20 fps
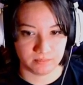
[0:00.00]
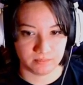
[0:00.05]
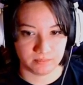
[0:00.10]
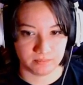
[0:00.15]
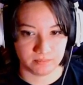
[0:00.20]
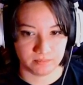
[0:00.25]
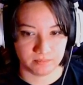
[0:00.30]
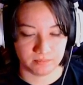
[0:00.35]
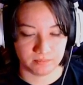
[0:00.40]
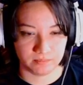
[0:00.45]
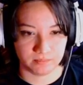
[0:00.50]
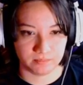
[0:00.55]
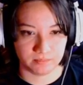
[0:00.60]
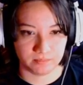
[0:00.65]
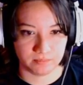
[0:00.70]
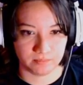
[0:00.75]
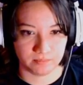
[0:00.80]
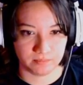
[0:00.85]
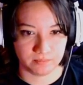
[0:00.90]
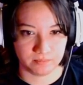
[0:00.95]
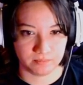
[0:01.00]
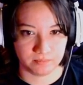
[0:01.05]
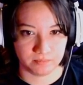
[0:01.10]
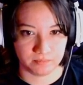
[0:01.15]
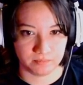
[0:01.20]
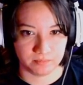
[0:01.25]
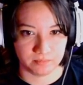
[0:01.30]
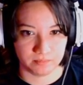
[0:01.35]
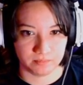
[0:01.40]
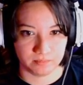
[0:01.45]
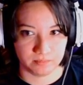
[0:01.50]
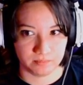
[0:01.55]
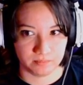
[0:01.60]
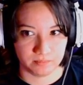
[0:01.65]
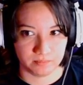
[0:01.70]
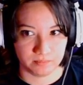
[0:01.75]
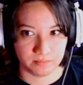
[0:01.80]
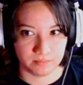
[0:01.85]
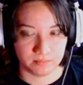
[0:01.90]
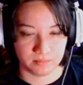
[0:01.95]

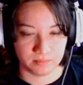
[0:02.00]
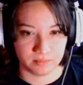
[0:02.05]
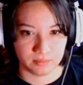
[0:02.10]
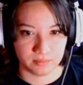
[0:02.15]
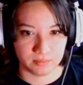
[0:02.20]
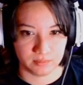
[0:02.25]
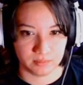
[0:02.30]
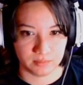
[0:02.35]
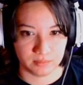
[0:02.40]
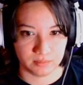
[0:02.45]
Nobody speaks.